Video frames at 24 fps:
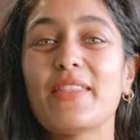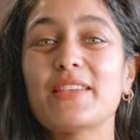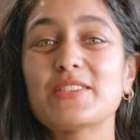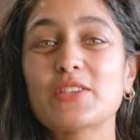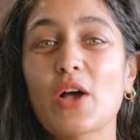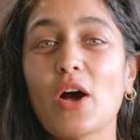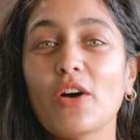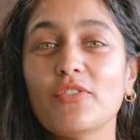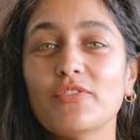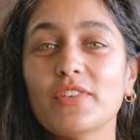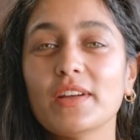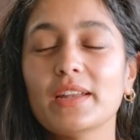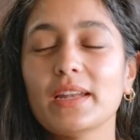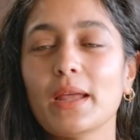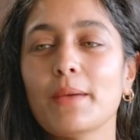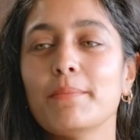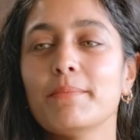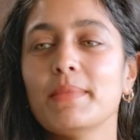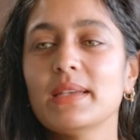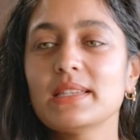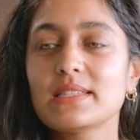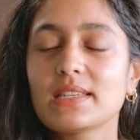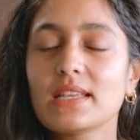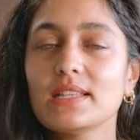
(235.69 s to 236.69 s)
there's often a
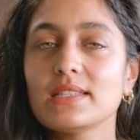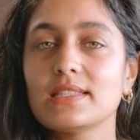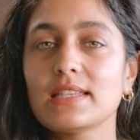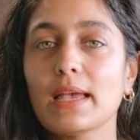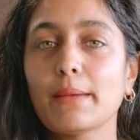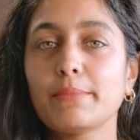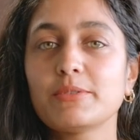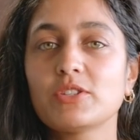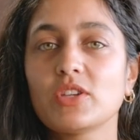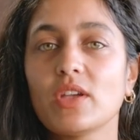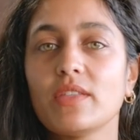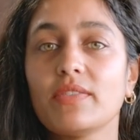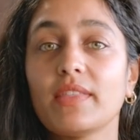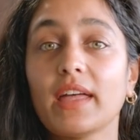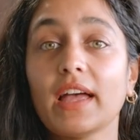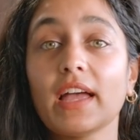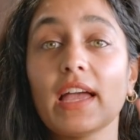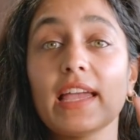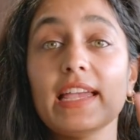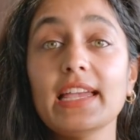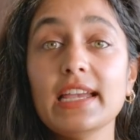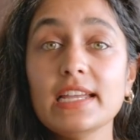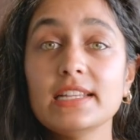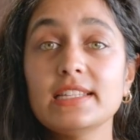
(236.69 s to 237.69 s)
misconception that
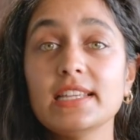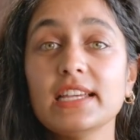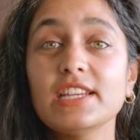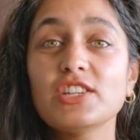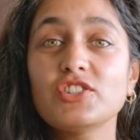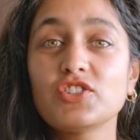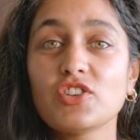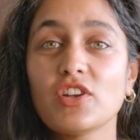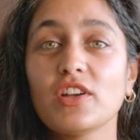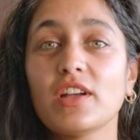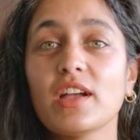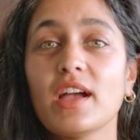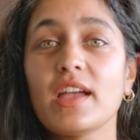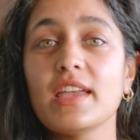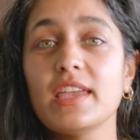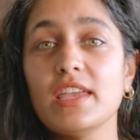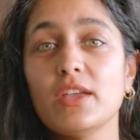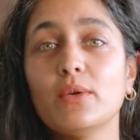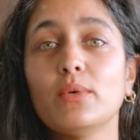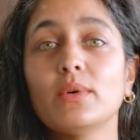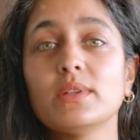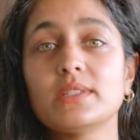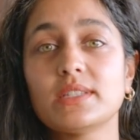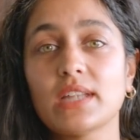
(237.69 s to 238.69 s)
eating sugar
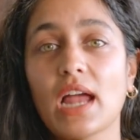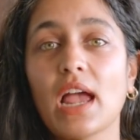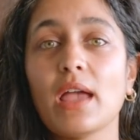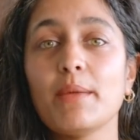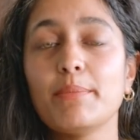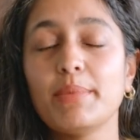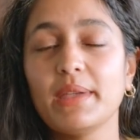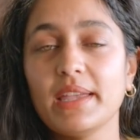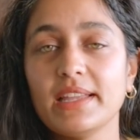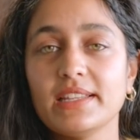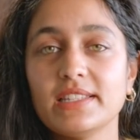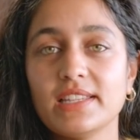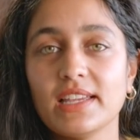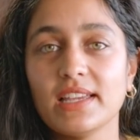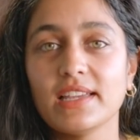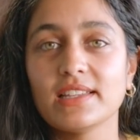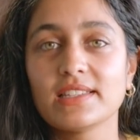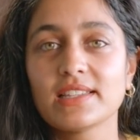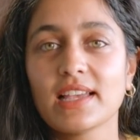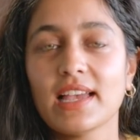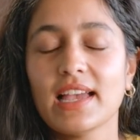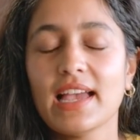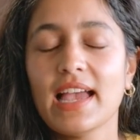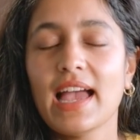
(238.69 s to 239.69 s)
equals diabetes.
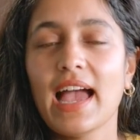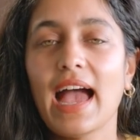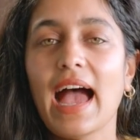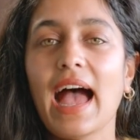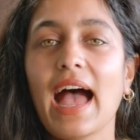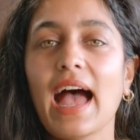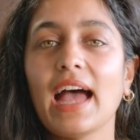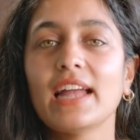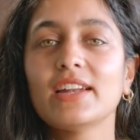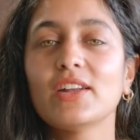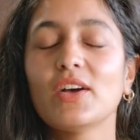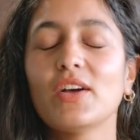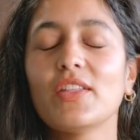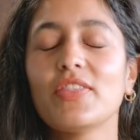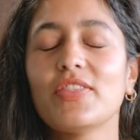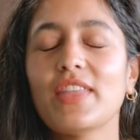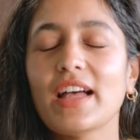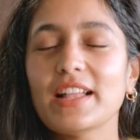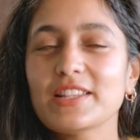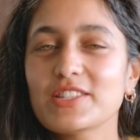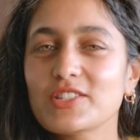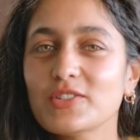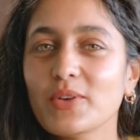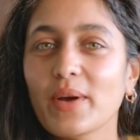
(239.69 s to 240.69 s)
And
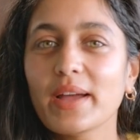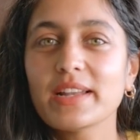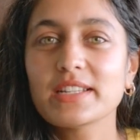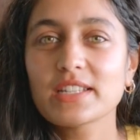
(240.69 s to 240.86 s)
that's not